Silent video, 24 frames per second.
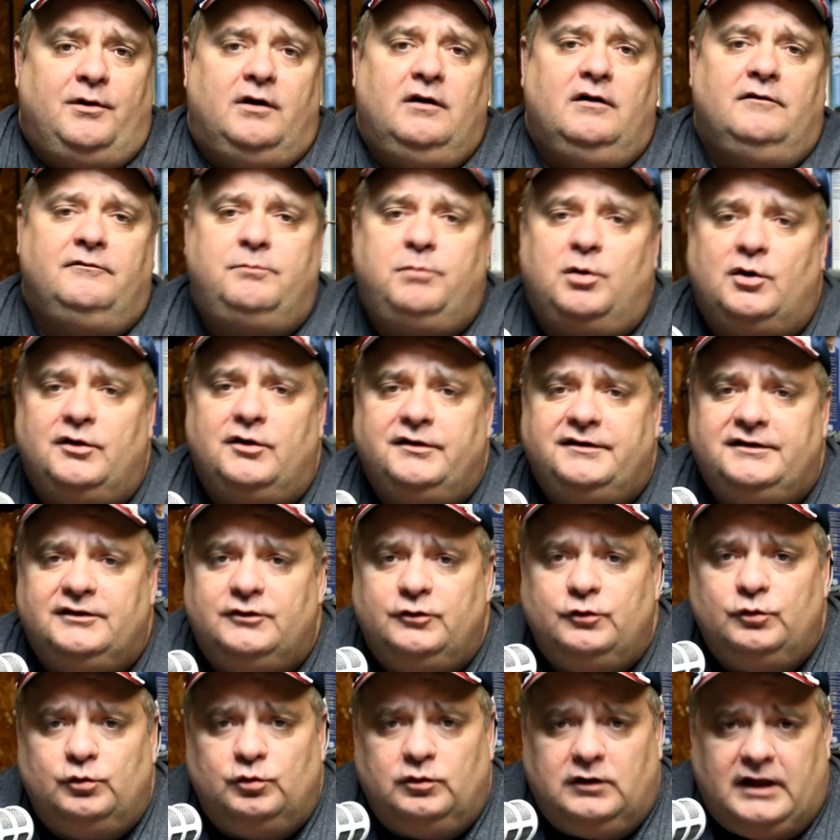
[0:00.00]
of person
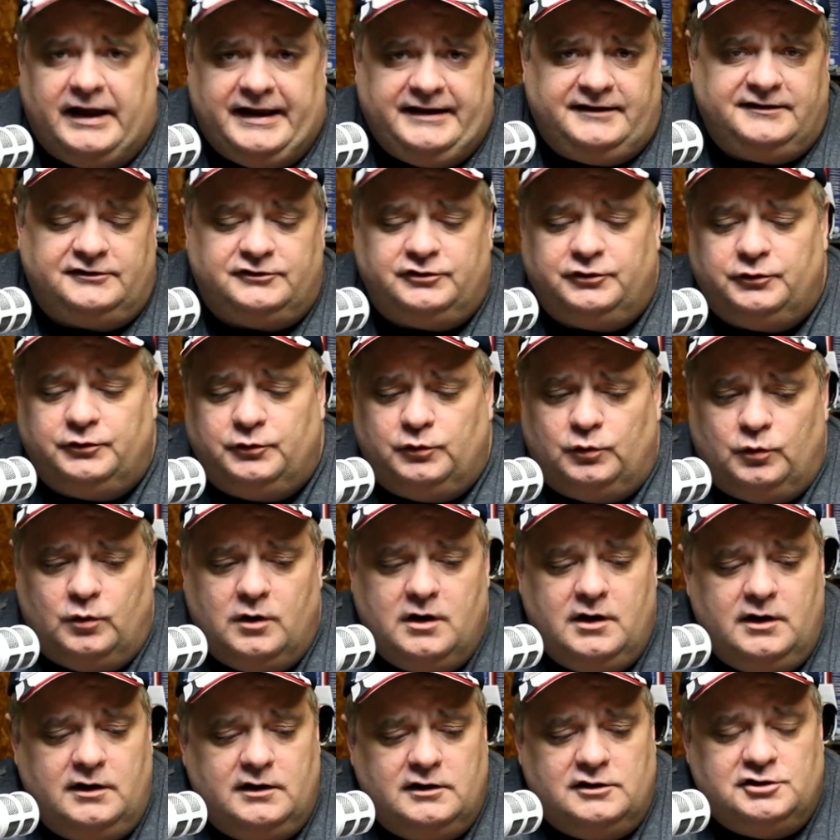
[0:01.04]
who likes to
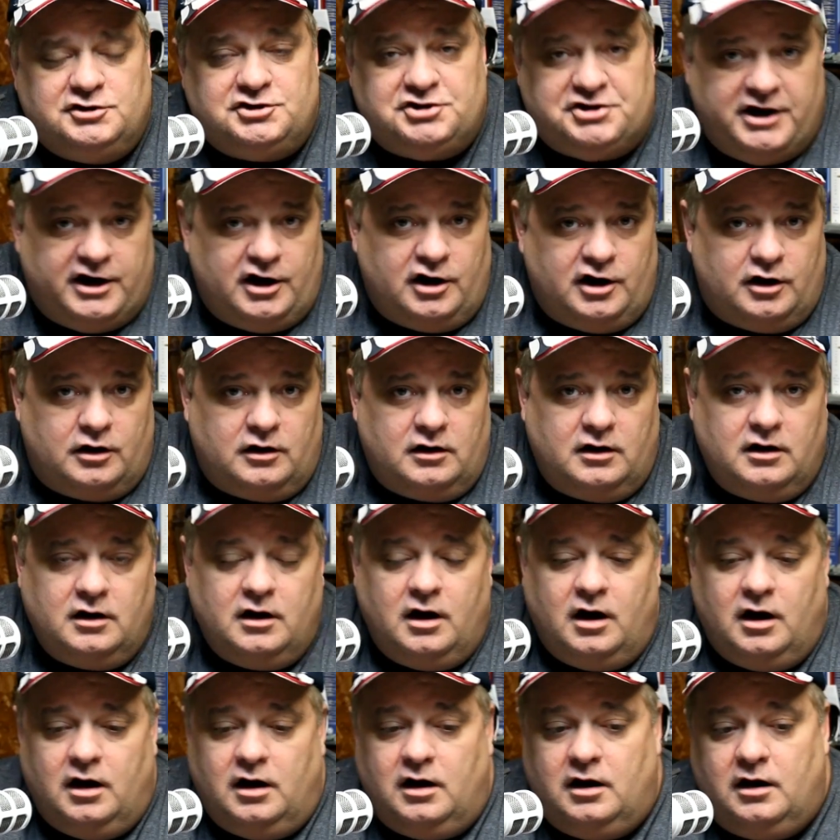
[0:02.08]
share
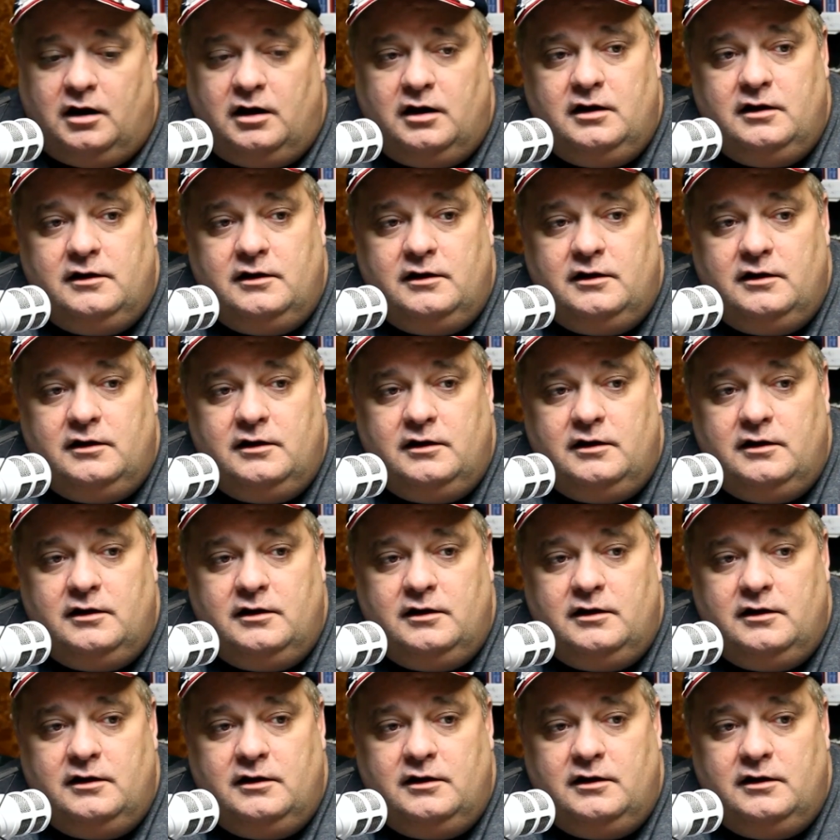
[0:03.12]
uh,